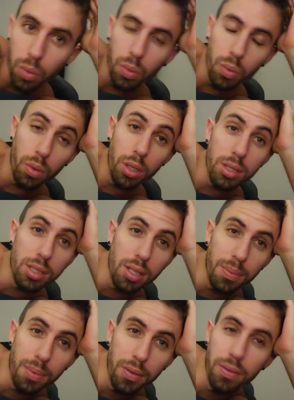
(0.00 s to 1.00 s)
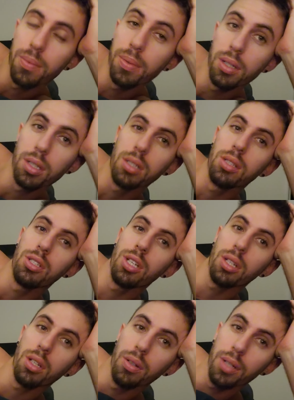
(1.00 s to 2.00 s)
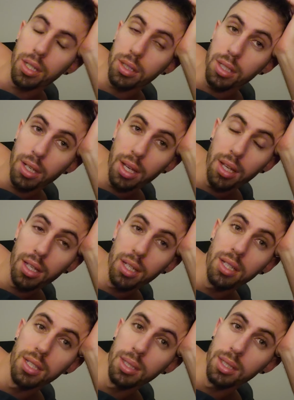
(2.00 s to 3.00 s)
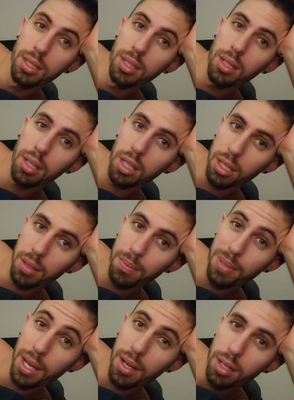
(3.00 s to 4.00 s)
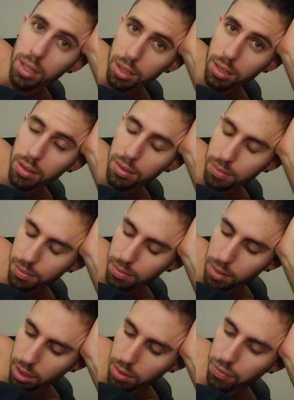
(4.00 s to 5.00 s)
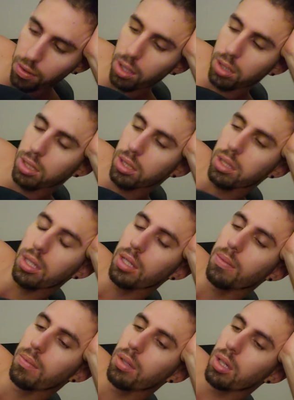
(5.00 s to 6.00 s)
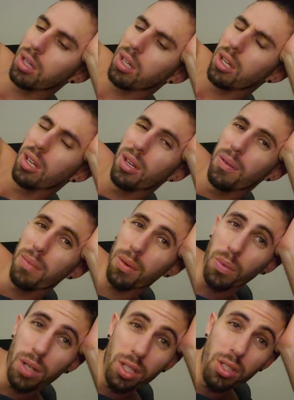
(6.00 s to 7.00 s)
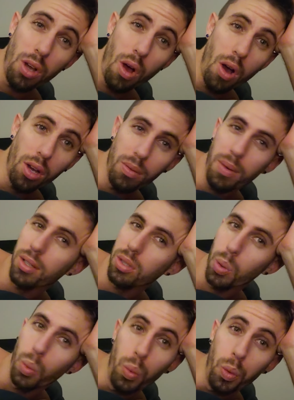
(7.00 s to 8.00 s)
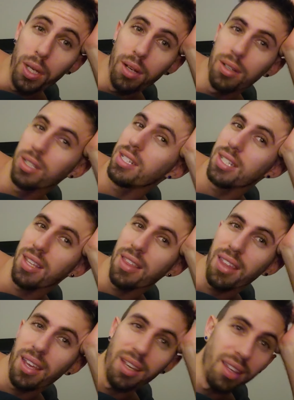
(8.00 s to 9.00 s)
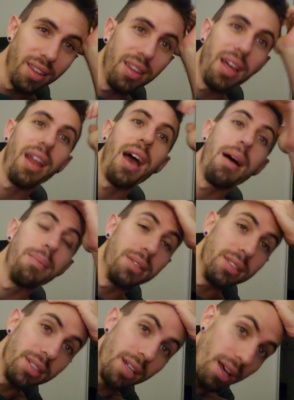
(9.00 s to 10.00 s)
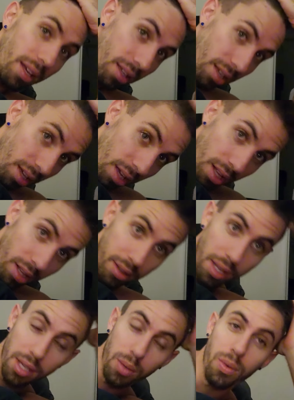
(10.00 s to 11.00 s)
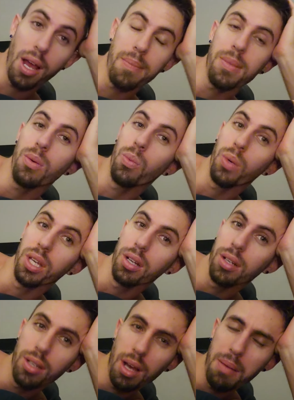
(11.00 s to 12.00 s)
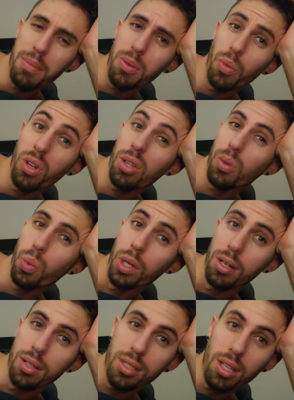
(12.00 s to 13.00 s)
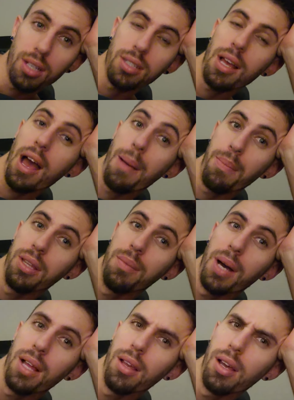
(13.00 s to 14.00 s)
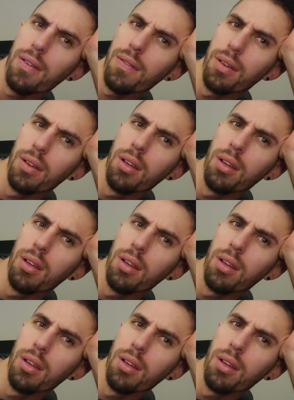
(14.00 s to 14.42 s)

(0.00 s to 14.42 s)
What is up, everybody? Jayco here today in bed, about to fall asleep. But I want to talk about the weirdest thing that happened today. Like, when I mean weird, I mean one of the weirdest things that happened in my life.